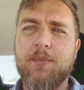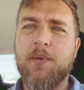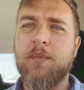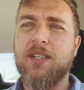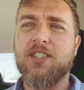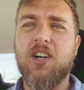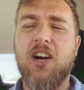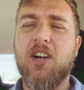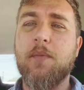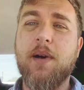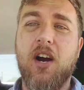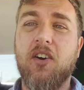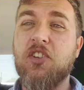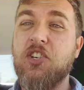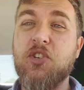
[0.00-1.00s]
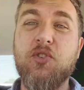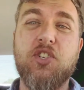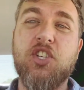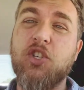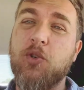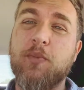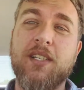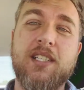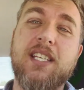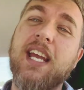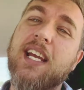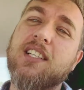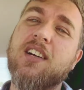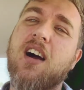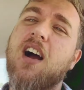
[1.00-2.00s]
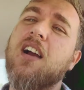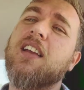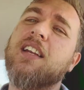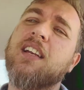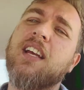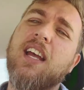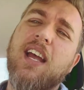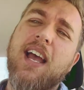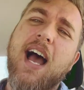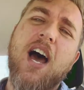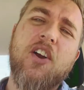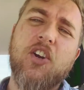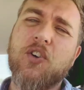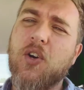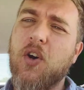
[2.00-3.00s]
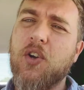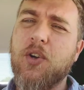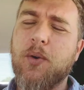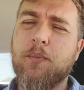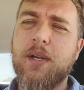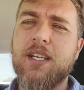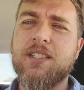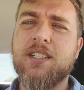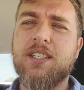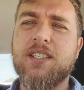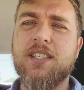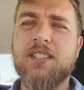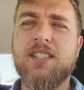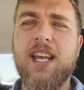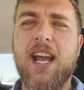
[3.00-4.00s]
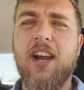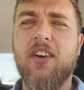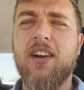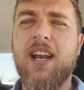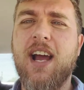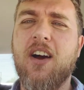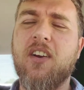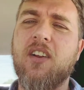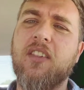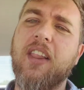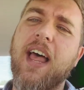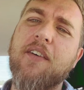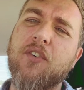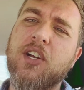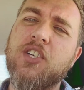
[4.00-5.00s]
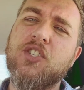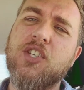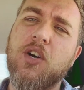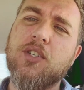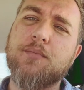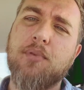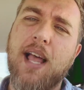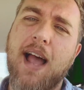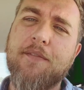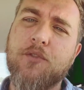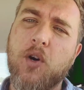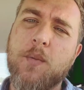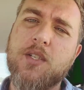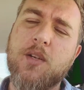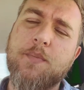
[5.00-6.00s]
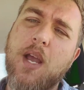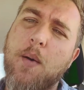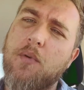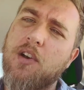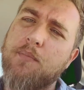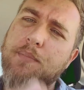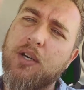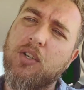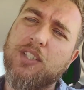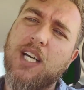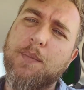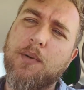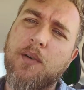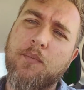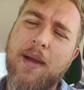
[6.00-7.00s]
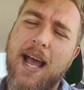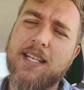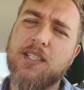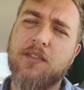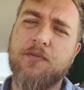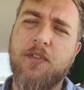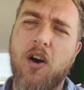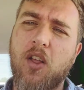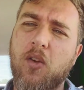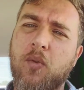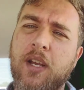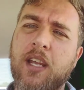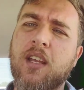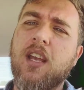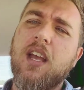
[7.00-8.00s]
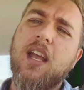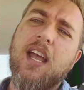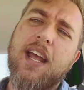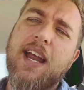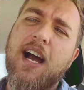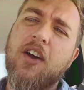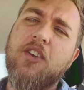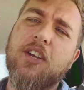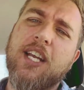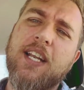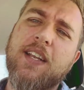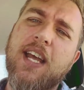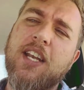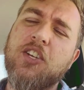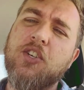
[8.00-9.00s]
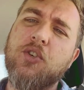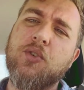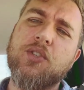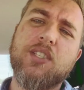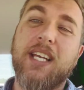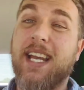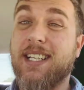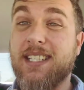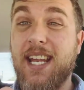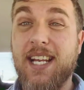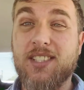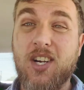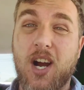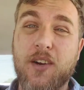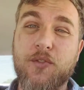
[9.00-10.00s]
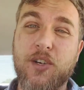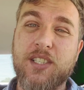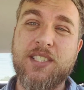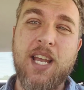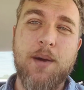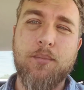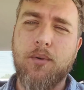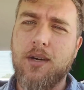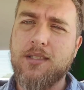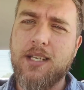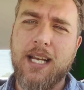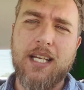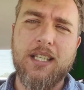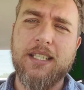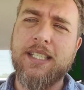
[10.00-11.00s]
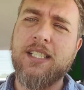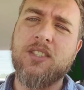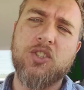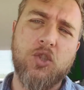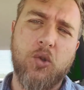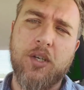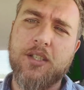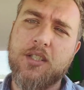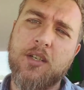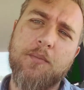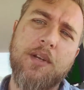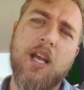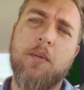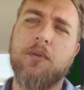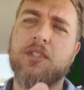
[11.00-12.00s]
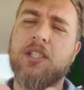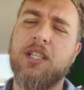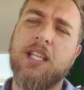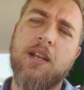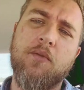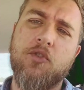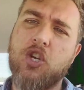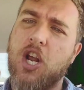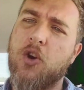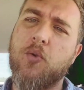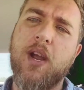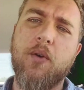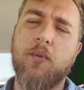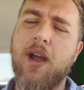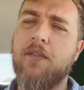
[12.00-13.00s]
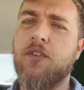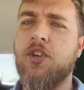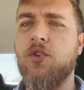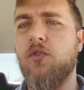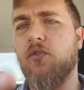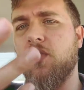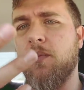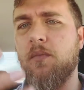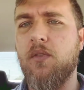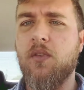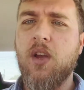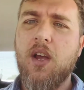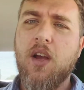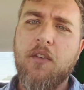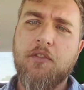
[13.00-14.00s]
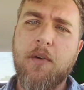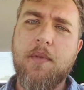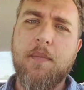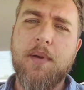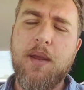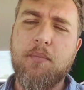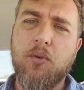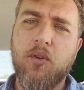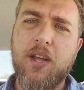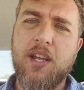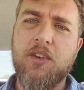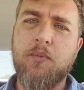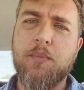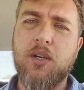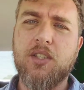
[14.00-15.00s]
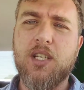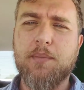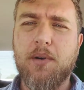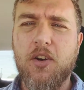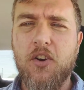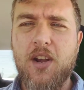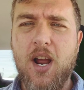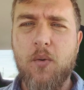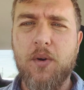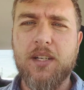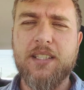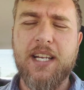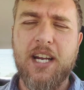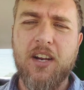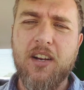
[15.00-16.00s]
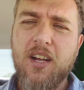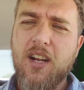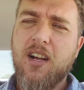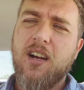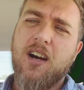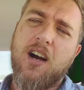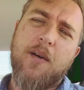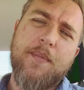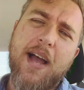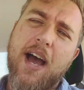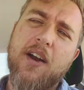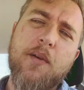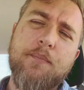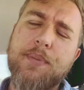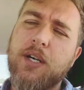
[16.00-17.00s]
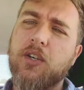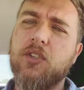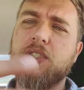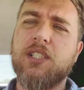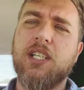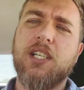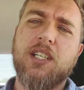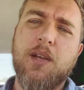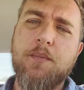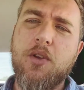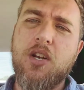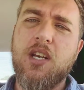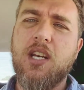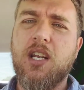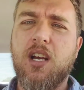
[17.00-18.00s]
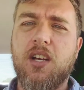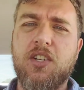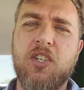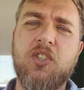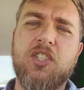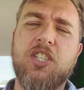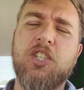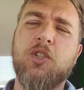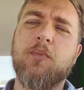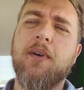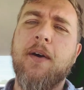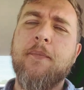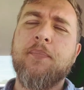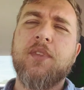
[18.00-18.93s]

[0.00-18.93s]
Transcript: I'm going to talk about YouTube and TikTok and how to grow your businesses there and how to leverage those platforms to be able to build up a massive following, and how you can then use like TikTok, for example, as like a lead source to be able to then generate revenue from the people that you build up on your network there. How to build a community on YouTube.